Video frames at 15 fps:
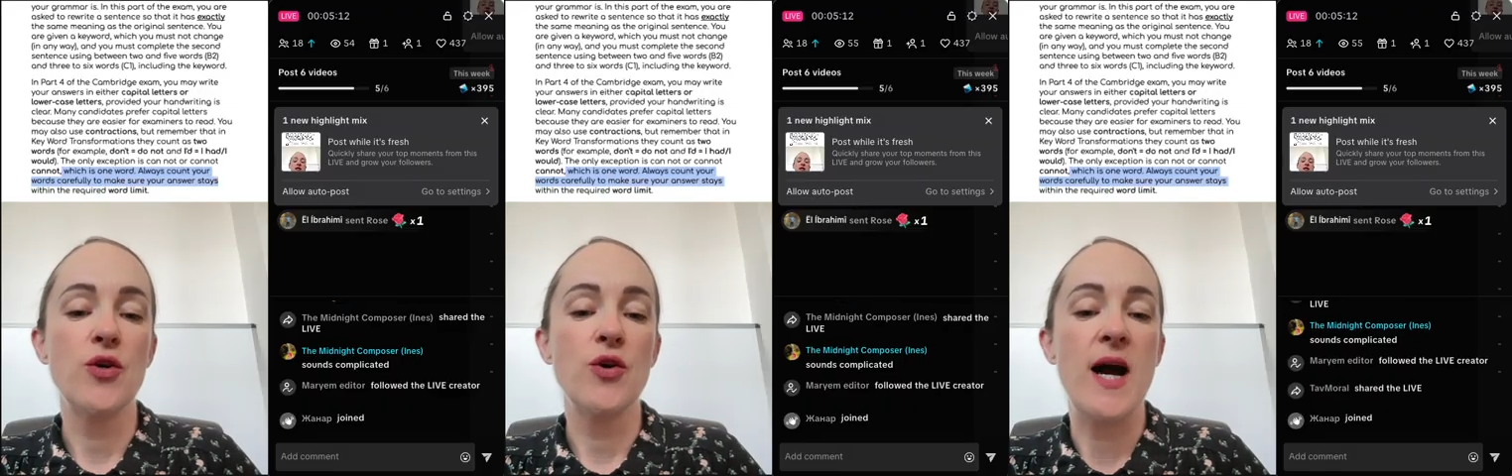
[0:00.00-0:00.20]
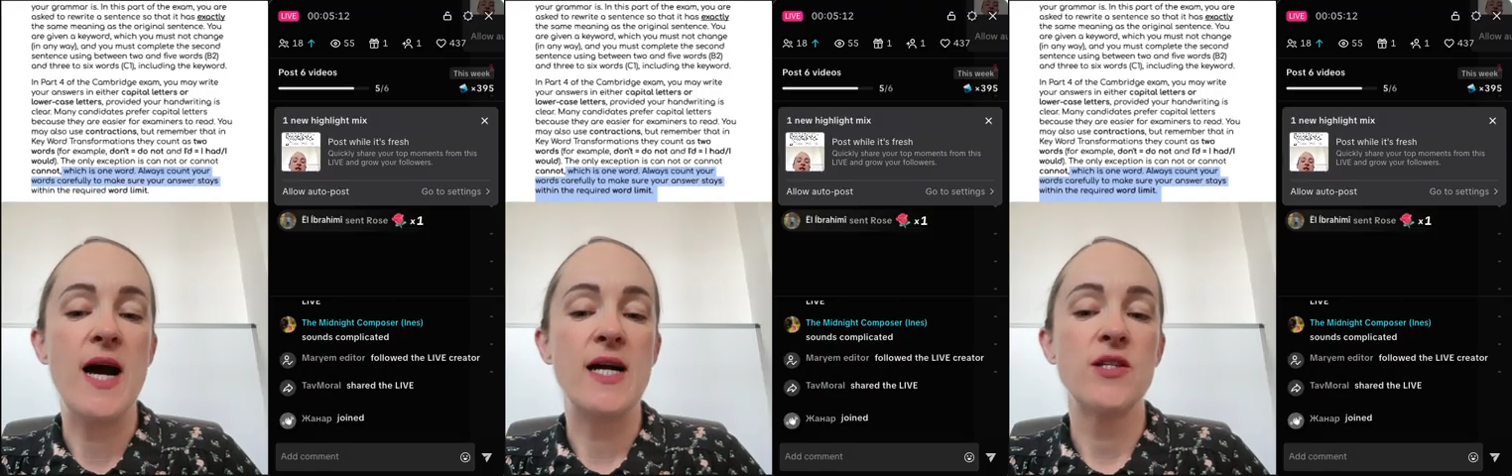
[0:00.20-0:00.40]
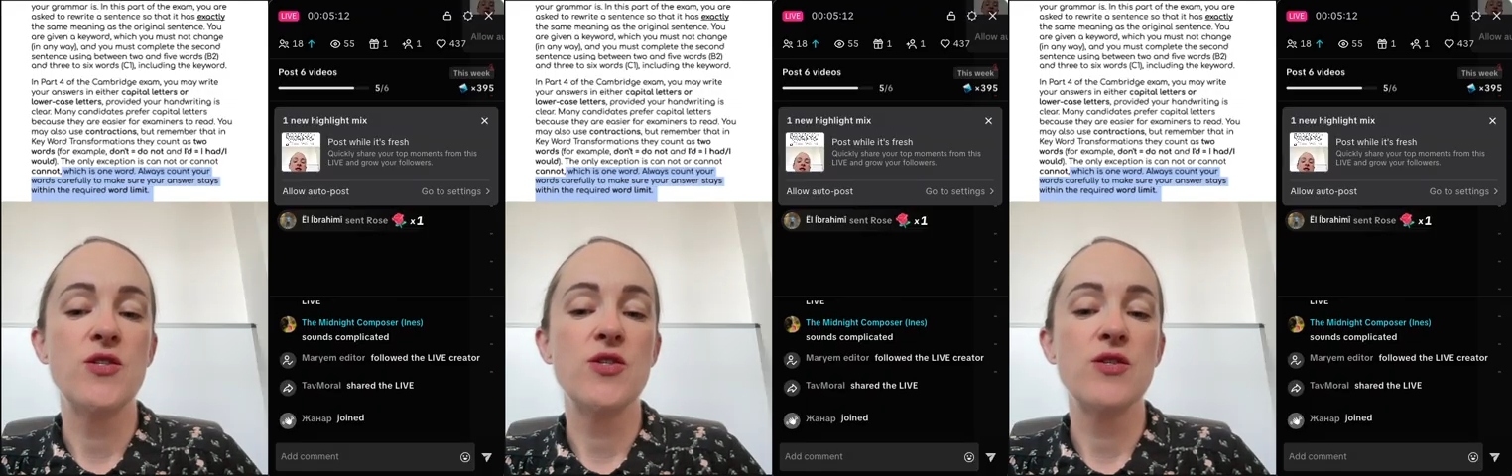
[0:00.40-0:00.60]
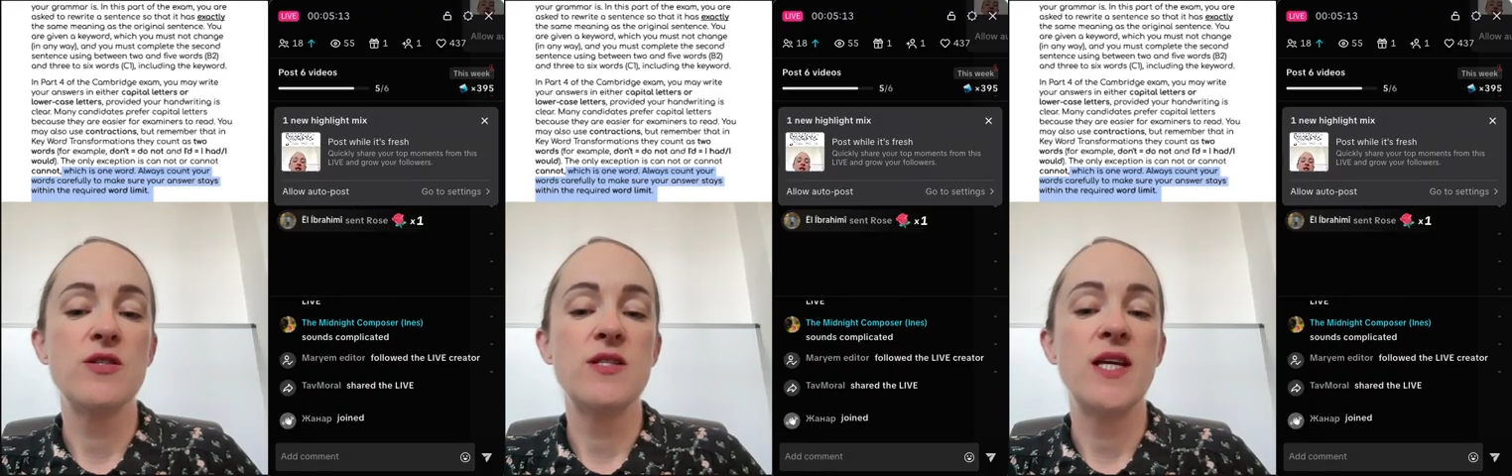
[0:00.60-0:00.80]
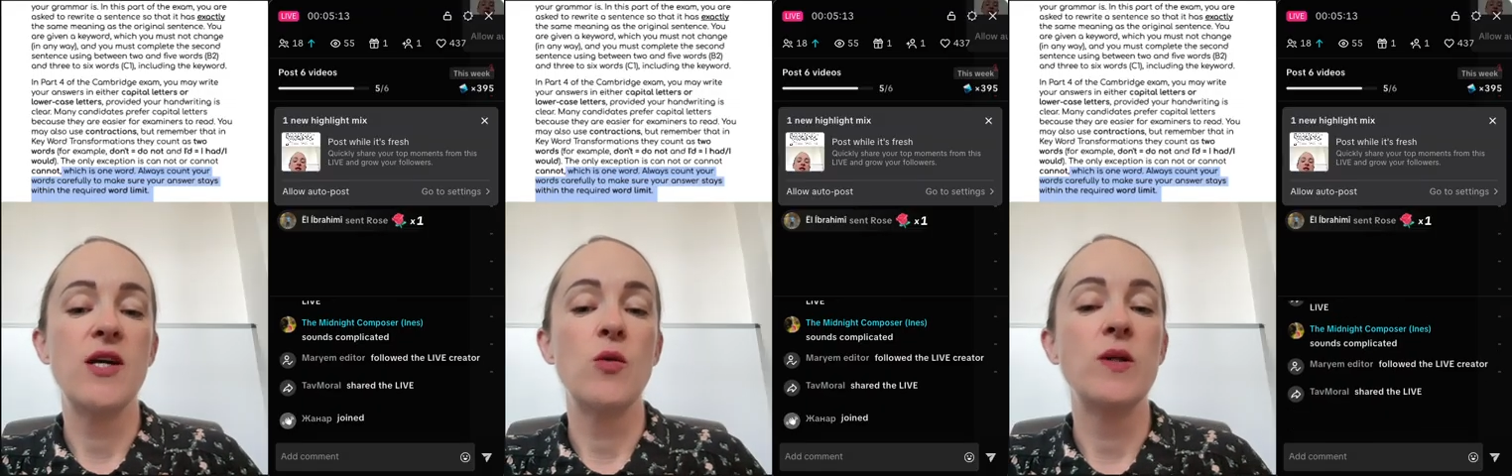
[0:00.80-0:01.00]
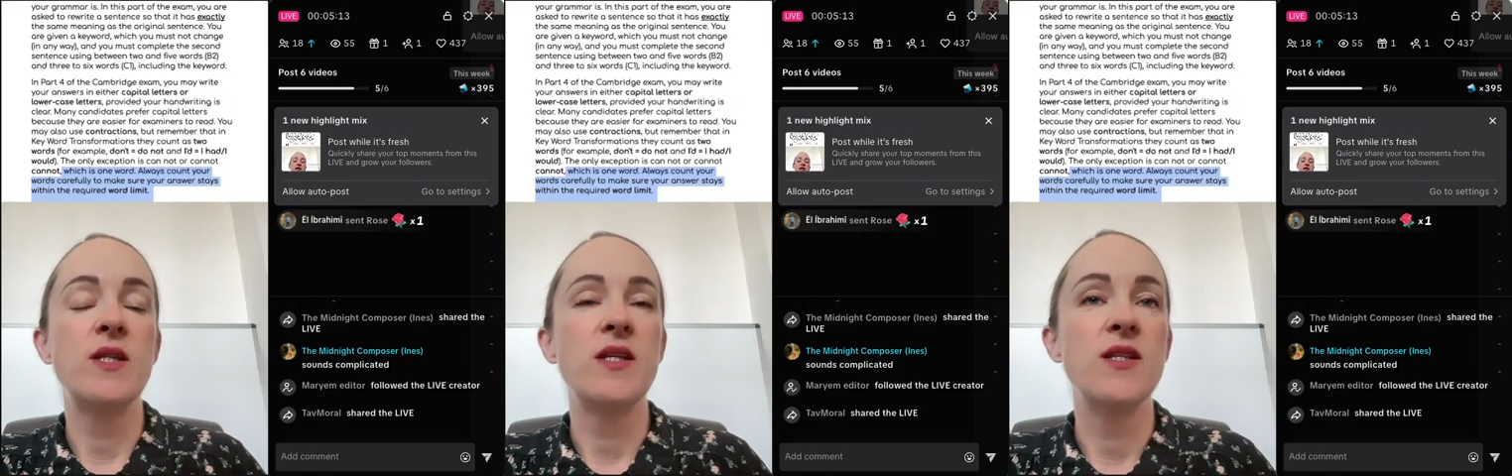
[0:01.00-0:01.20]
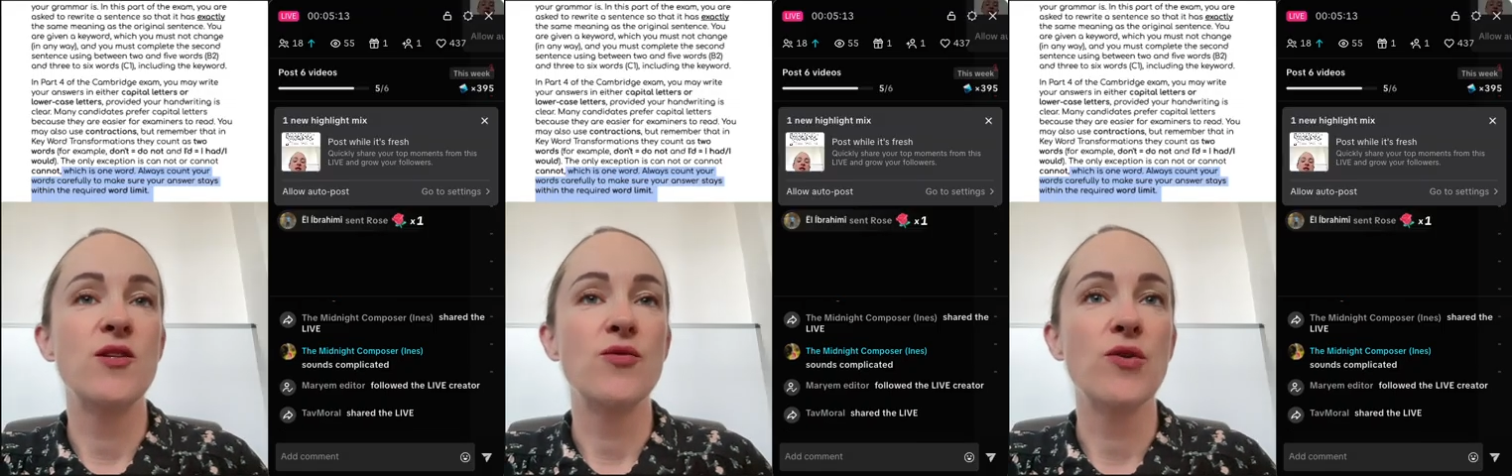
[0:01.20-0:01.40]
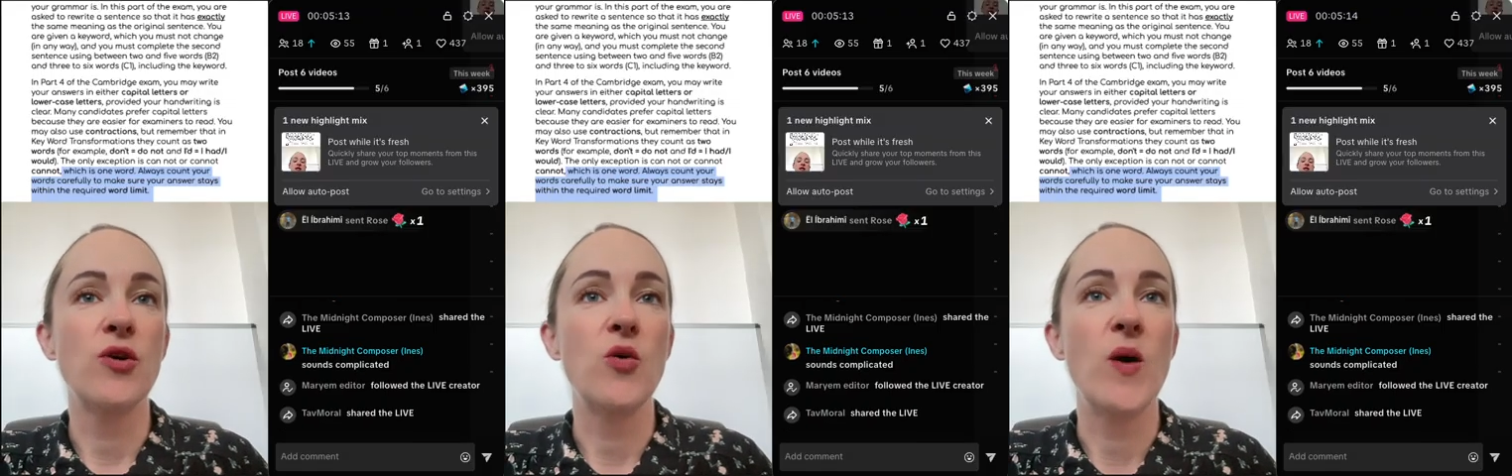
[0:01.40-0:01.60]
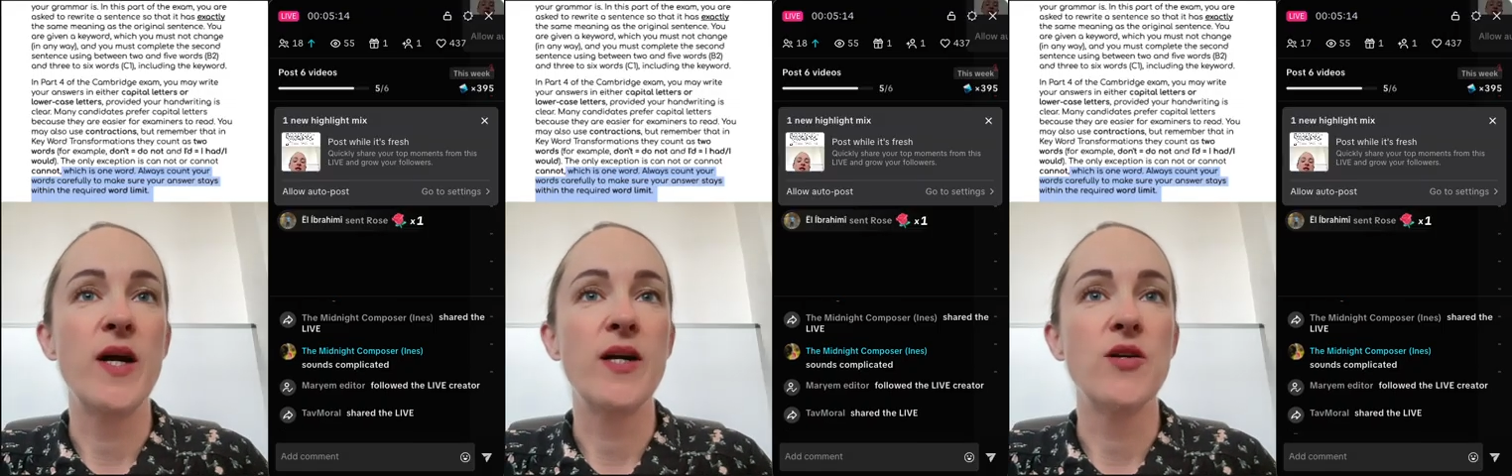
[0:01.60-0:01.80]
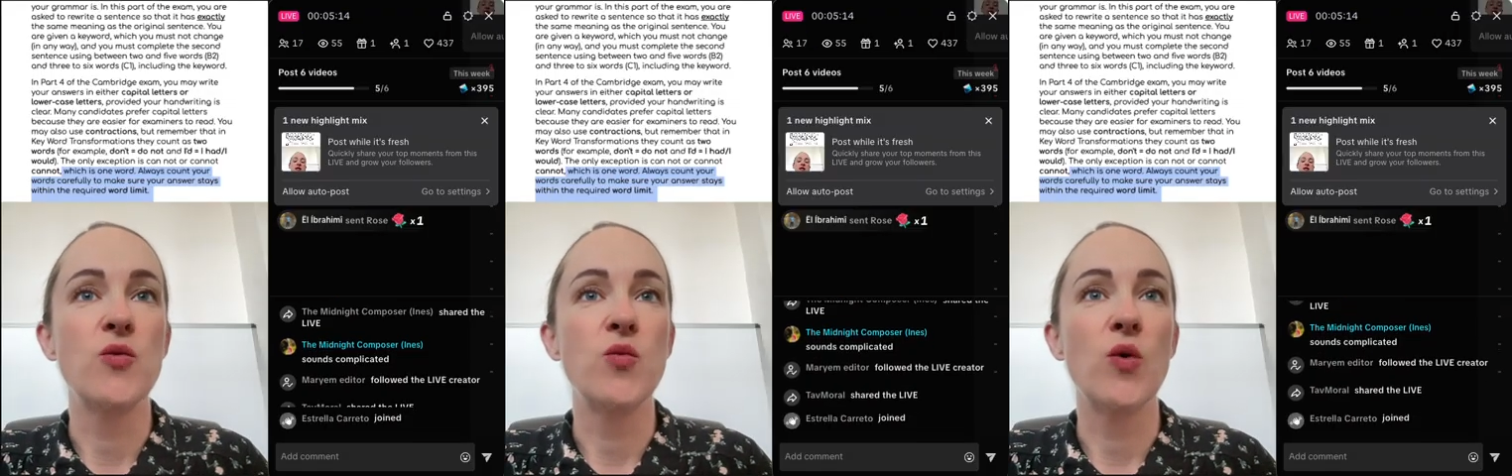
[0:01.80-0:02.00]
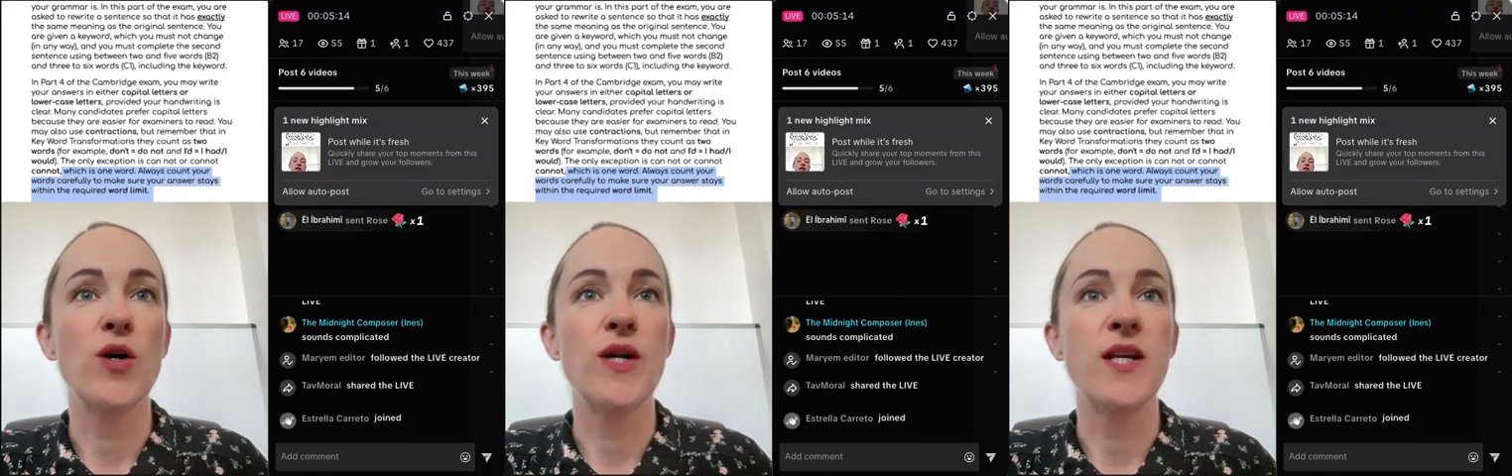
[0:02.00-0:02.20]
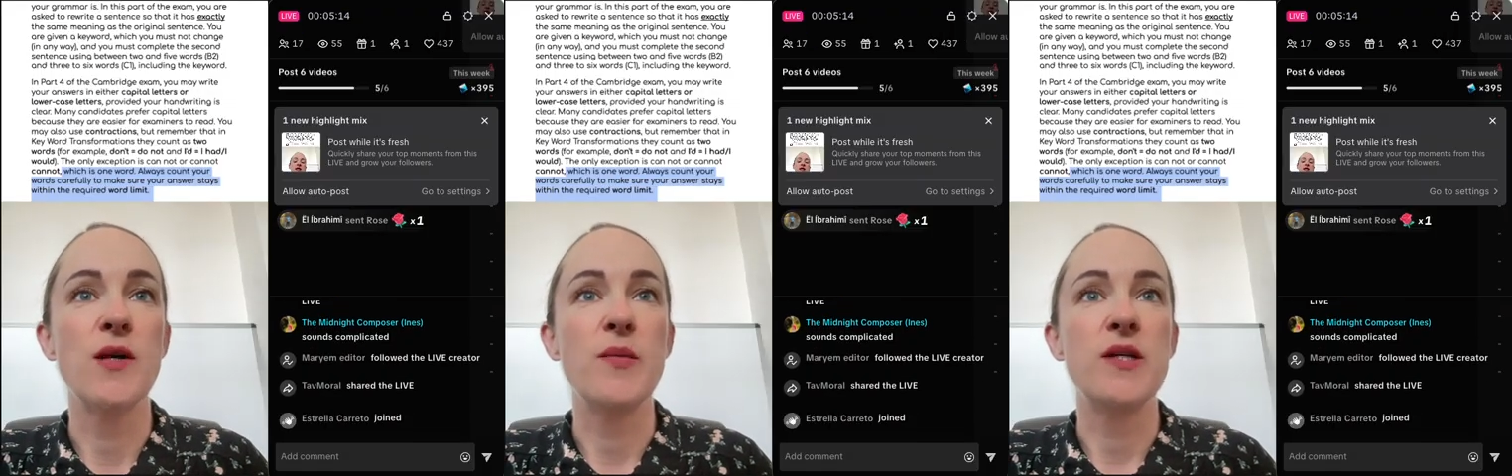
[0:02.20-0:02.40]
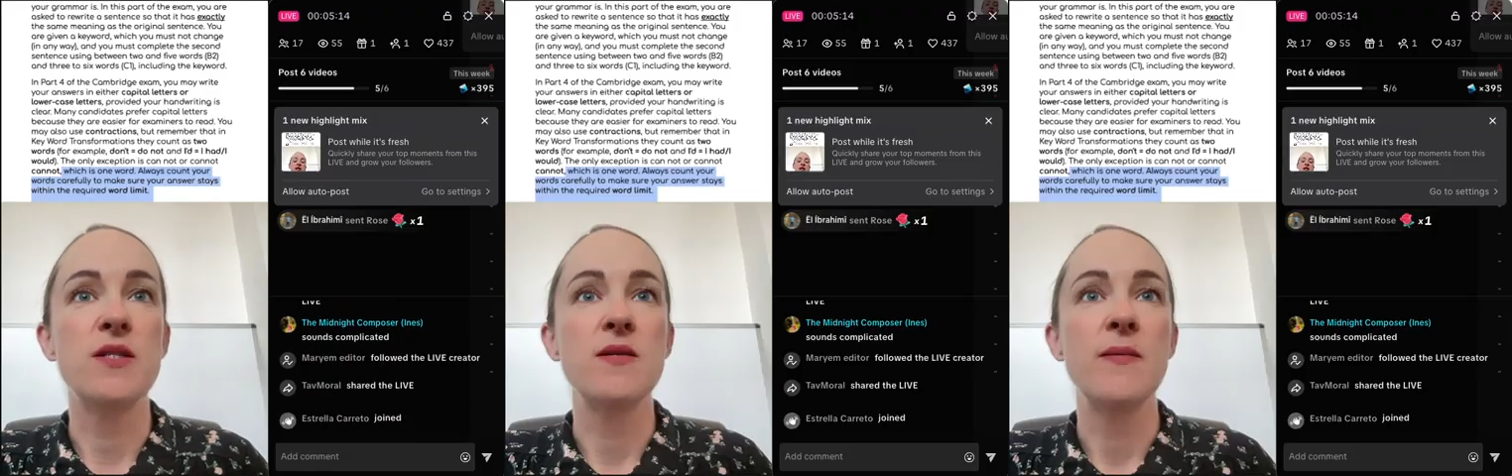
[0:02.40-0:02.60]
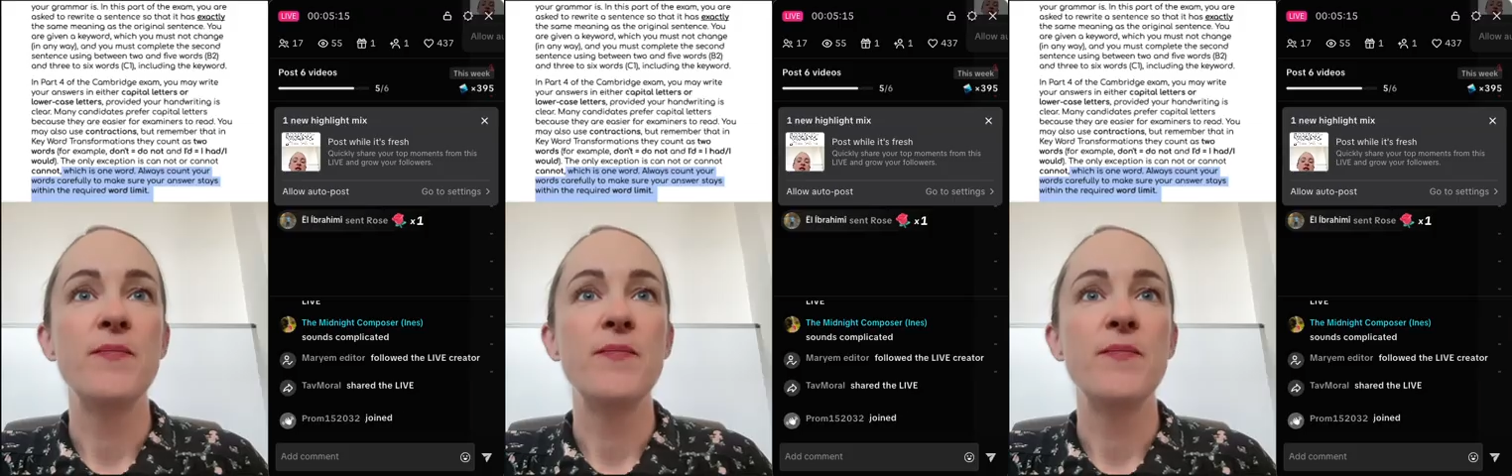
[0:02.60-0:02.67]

answers stay within the required word limit.